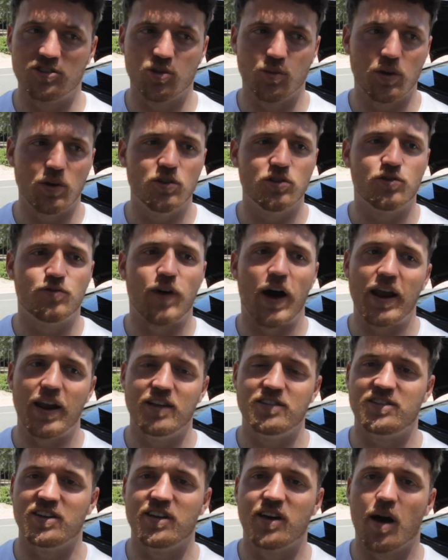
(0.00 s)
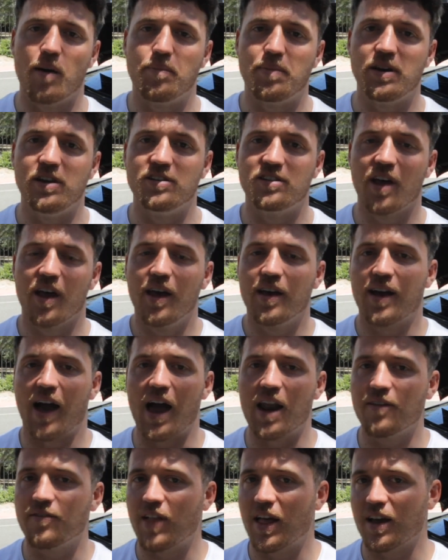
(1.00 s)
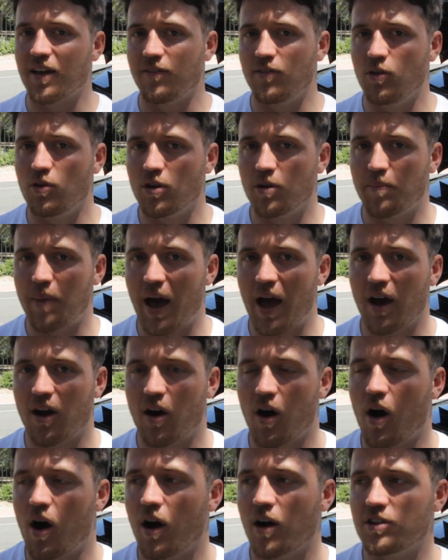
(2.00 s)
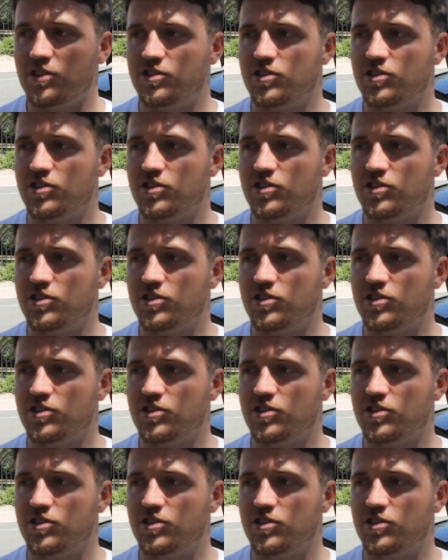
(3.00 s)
so we use financing companies, kind of like if you were to buy a car.